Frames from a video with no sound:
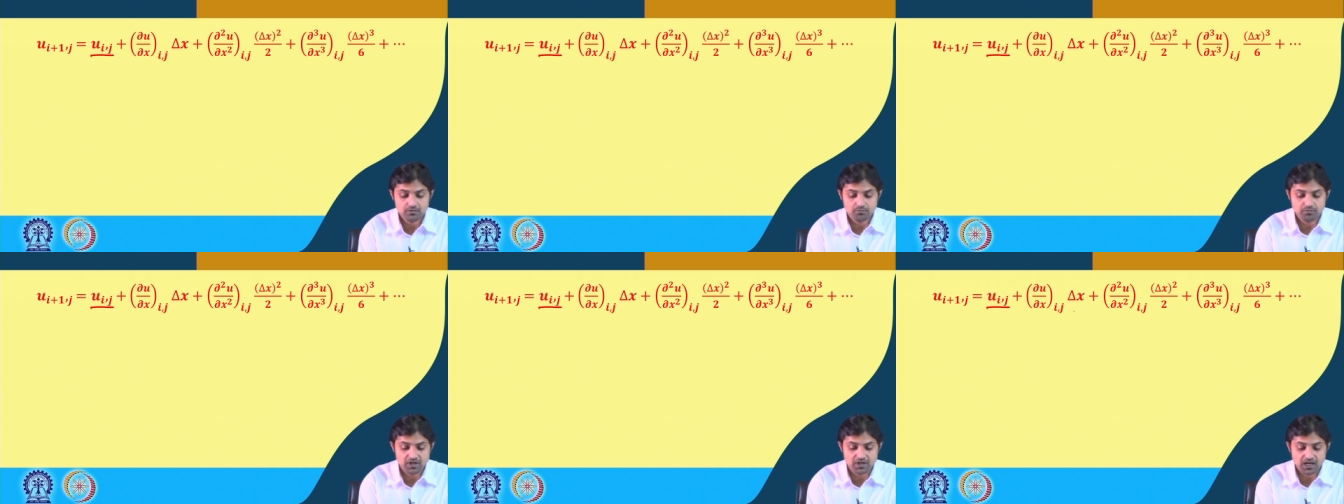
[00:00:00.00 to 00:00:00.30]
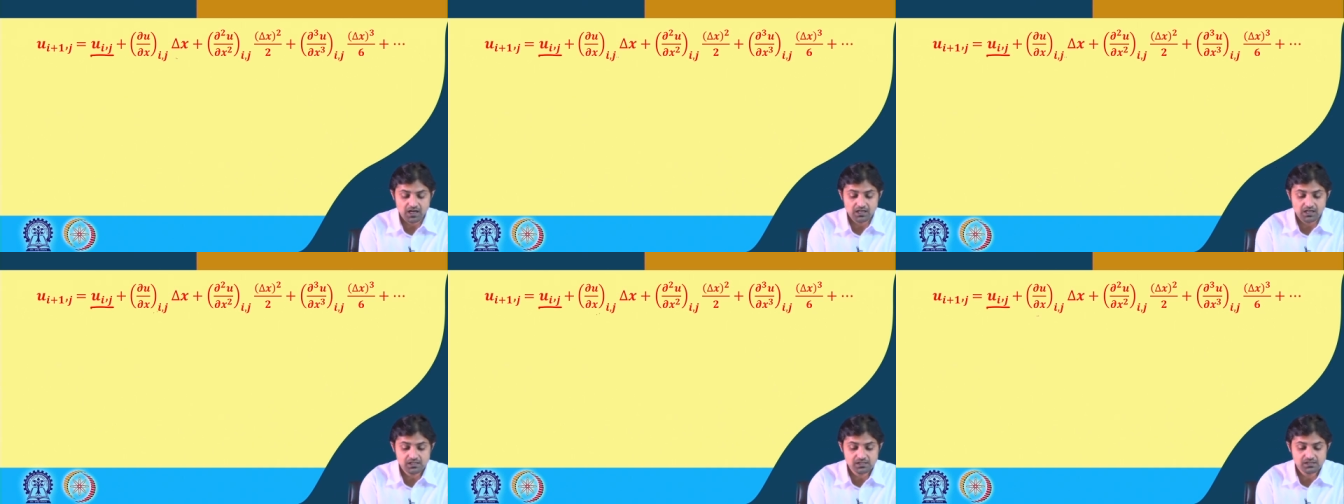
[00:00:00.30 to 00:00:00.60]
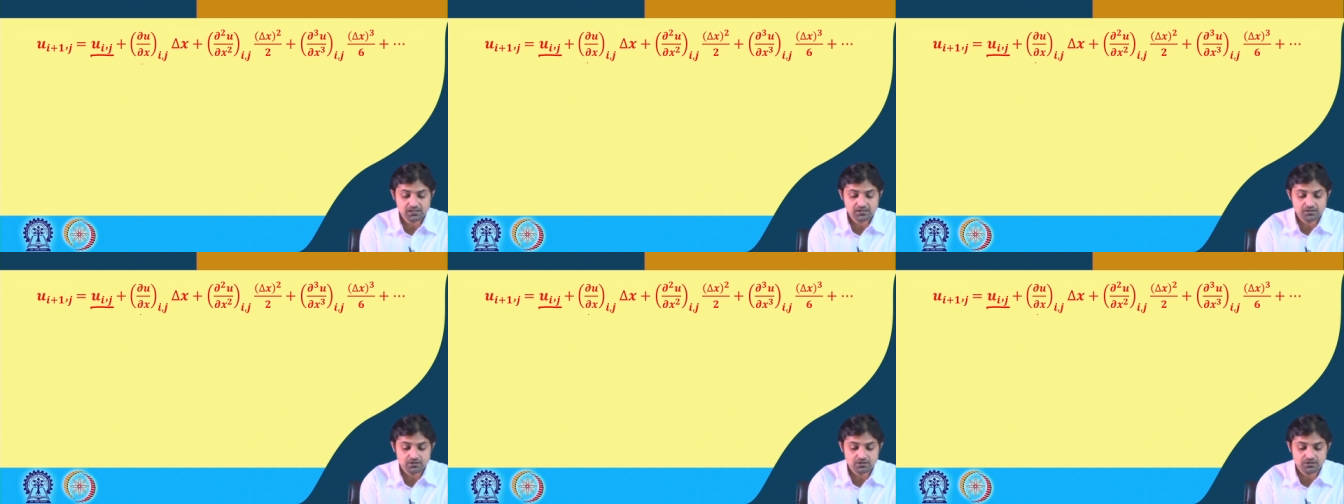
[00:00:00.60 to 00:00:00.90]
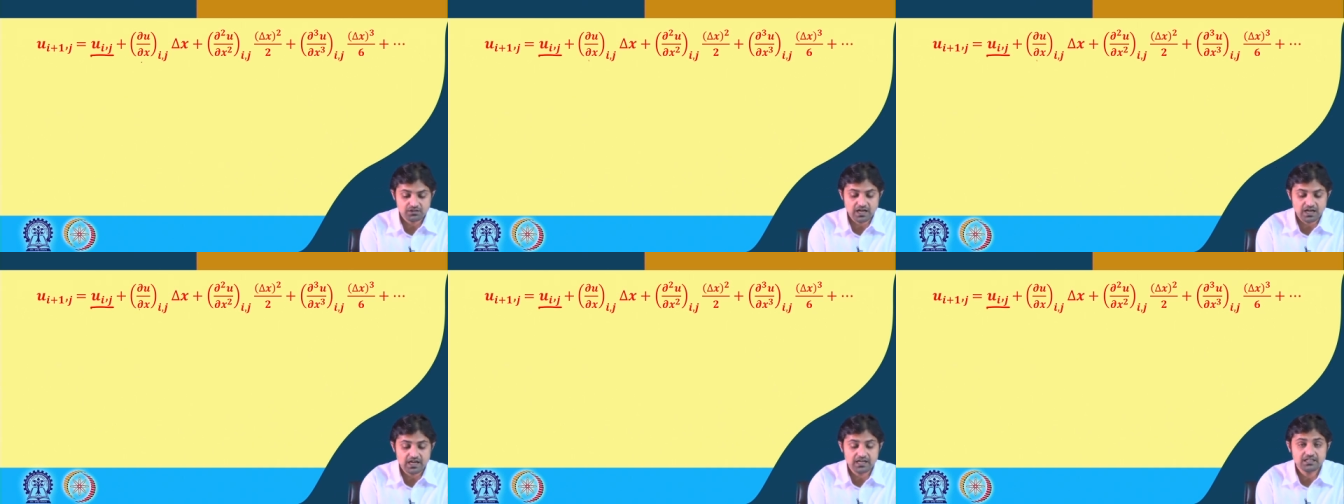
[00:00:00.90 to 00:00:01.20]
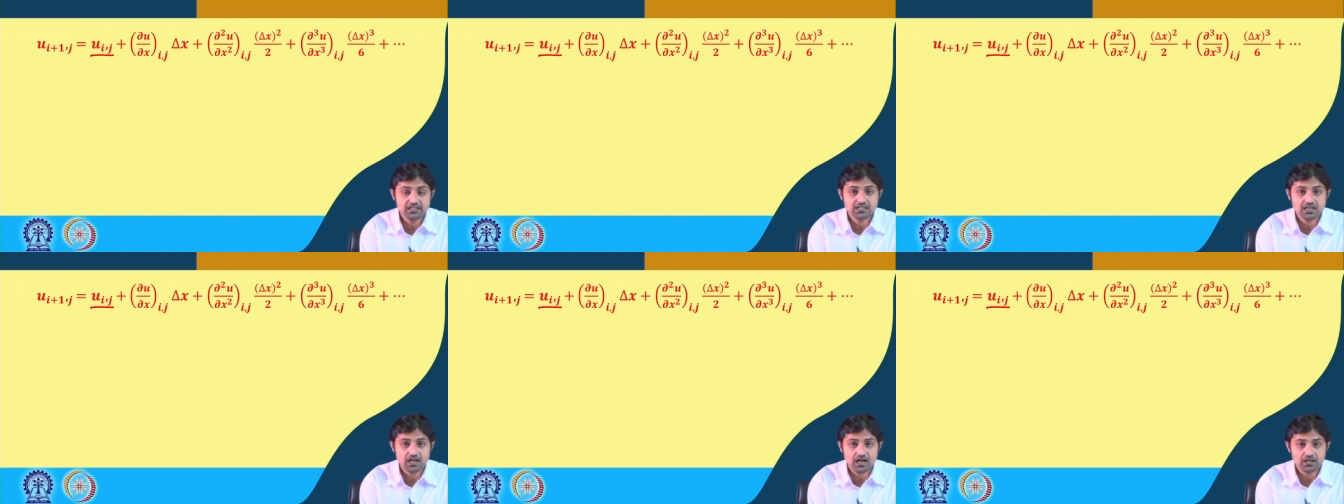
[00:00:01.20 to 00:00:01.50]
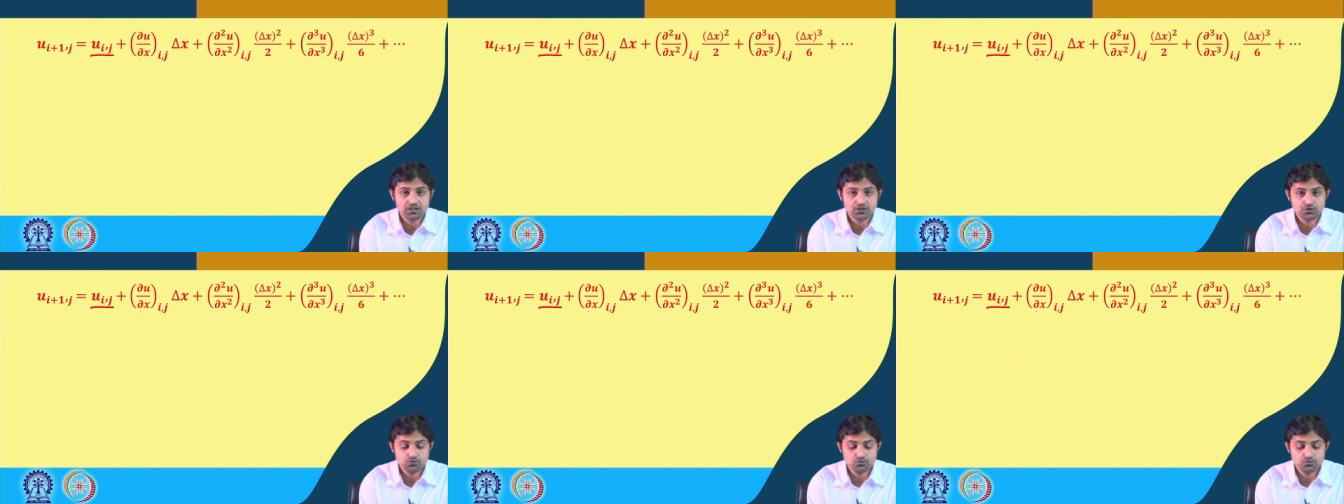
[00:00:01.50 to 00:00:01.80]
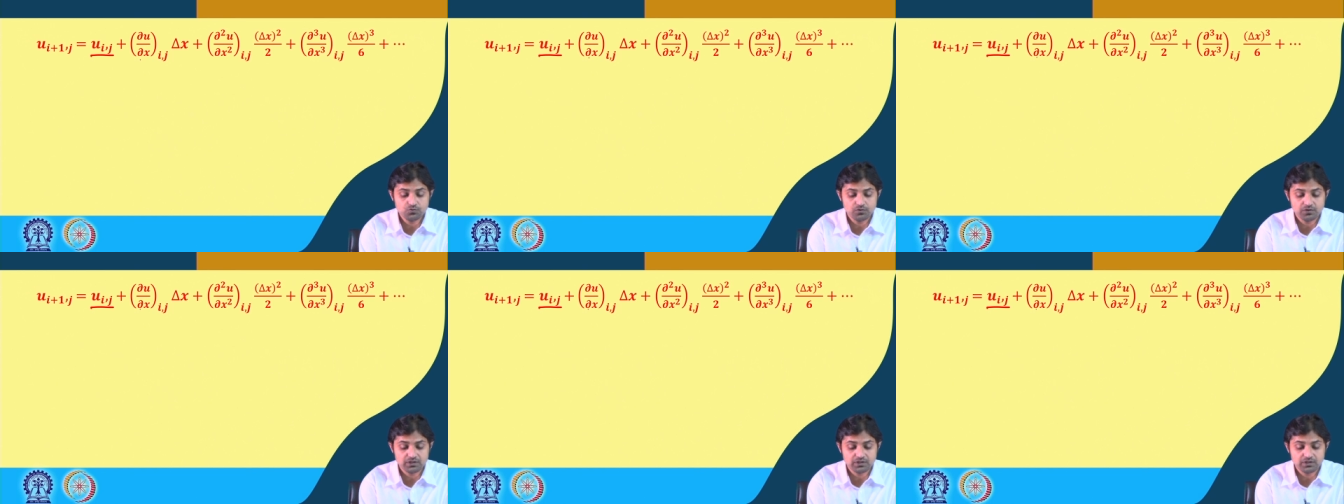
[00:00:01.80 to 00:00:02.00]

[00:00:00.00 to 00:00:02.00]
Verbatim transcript: plus delta u